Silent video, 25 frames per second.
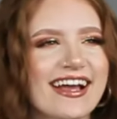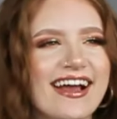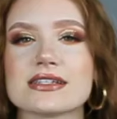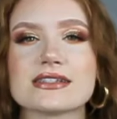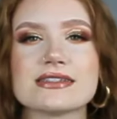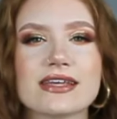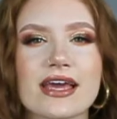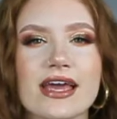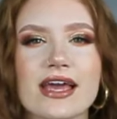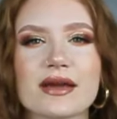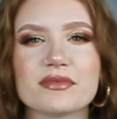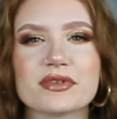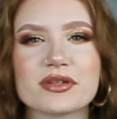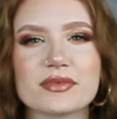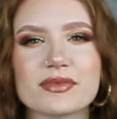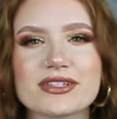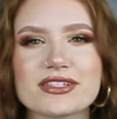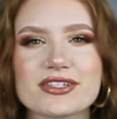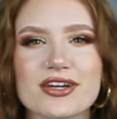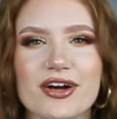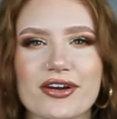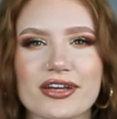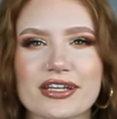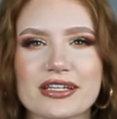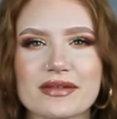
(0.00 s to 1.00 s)
Today I'm going to be
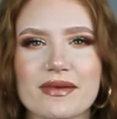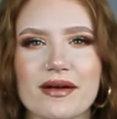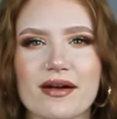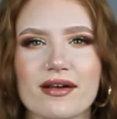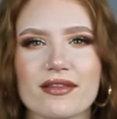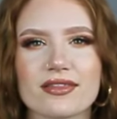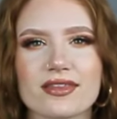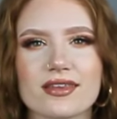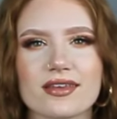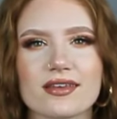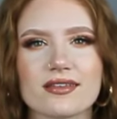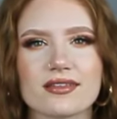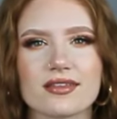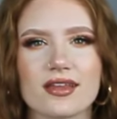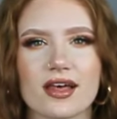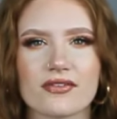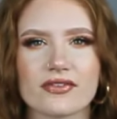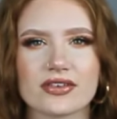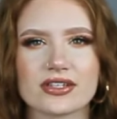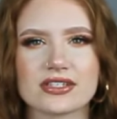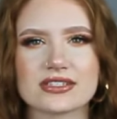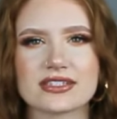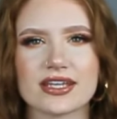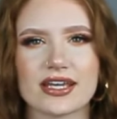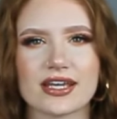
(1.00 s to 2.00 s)
talking about the
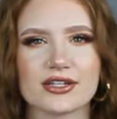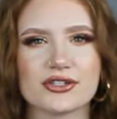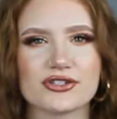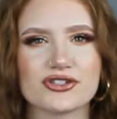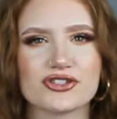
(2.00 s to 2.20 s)
Loving Tan